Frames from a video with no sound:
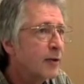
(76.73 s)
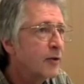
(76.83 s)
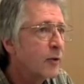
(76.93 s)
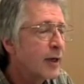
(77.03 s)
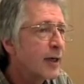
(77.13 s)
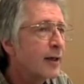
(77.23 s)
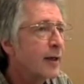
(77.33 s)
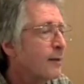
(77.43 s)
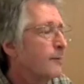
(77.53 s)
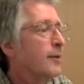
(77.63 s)
doing it.
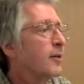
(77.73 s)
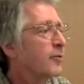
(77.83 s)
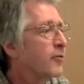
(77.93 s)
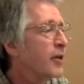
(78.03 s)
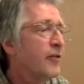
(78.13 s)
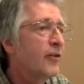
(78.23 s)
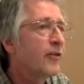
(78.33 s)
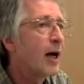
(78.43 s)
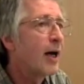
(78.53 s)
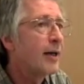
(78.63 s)
And in a free
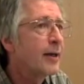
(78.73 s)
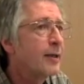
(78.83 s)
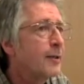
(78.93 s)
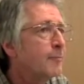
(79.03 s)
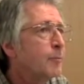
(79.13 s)
society,